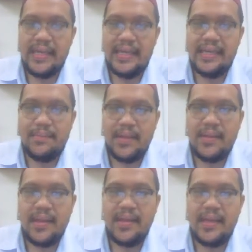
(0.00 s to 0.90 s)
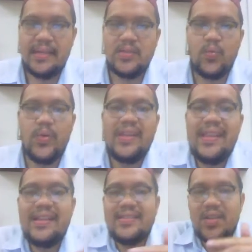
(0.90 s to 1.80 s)
in a meeting is
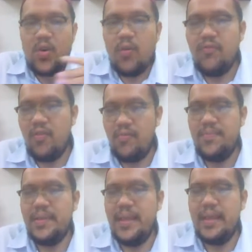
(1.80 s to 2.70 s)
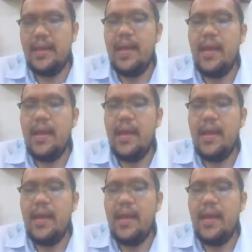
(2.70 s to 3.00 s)
within the scope of meeting.